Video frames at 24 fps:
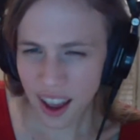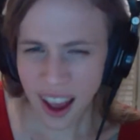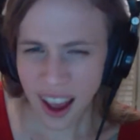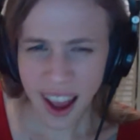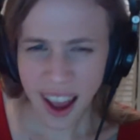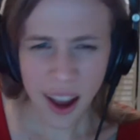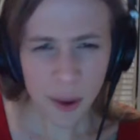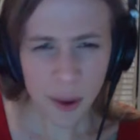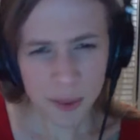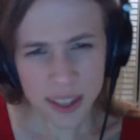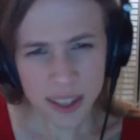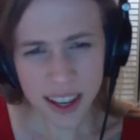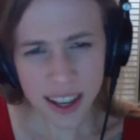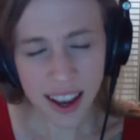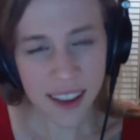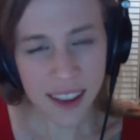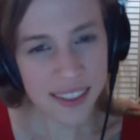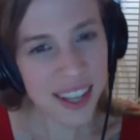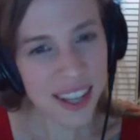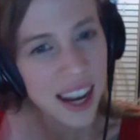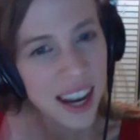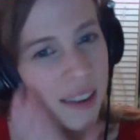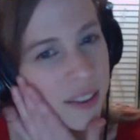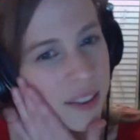I hope to have
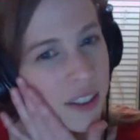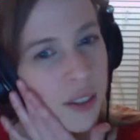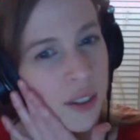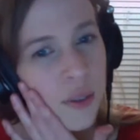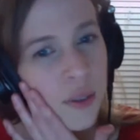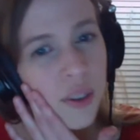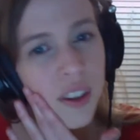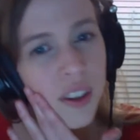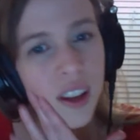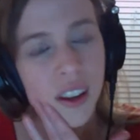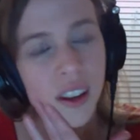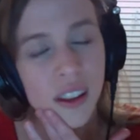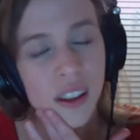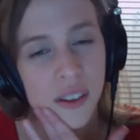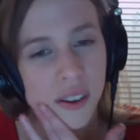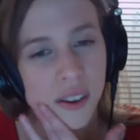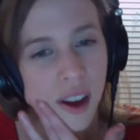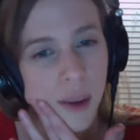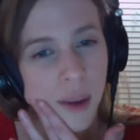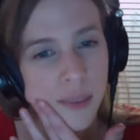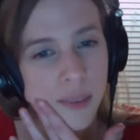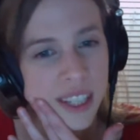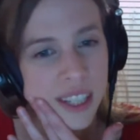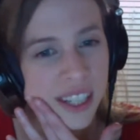time to do another
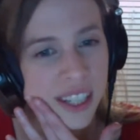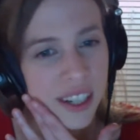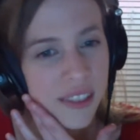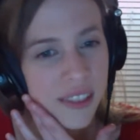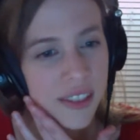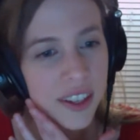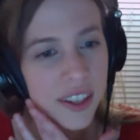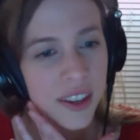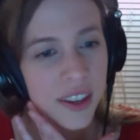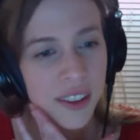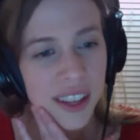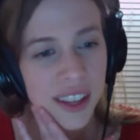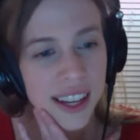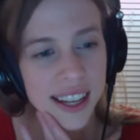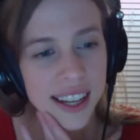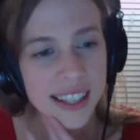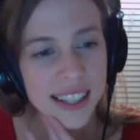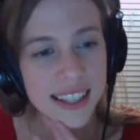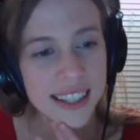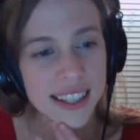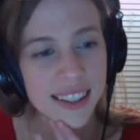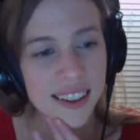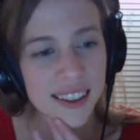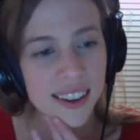commentary video like I
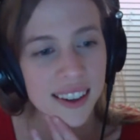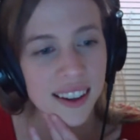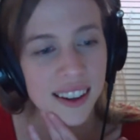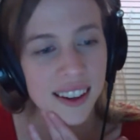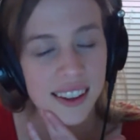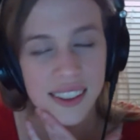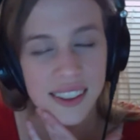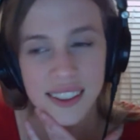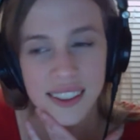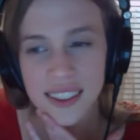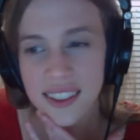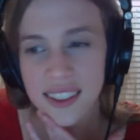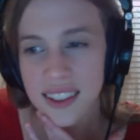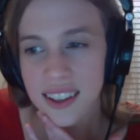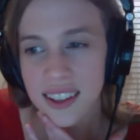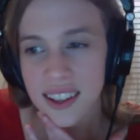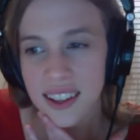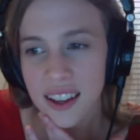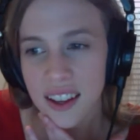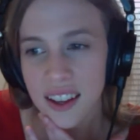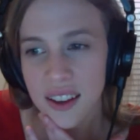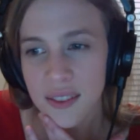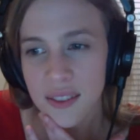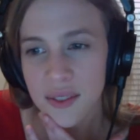did uh,
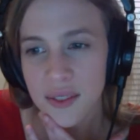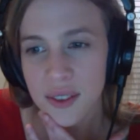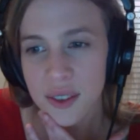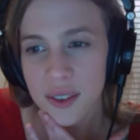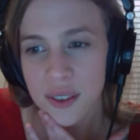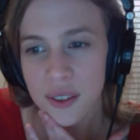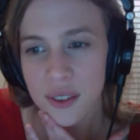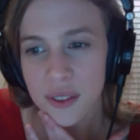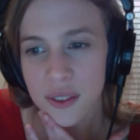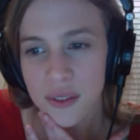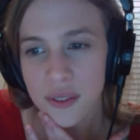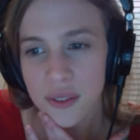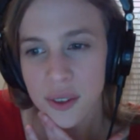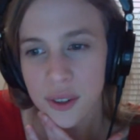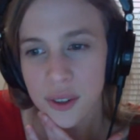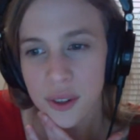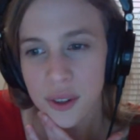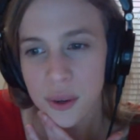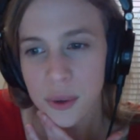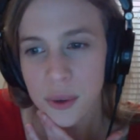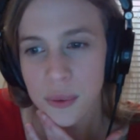for for Clone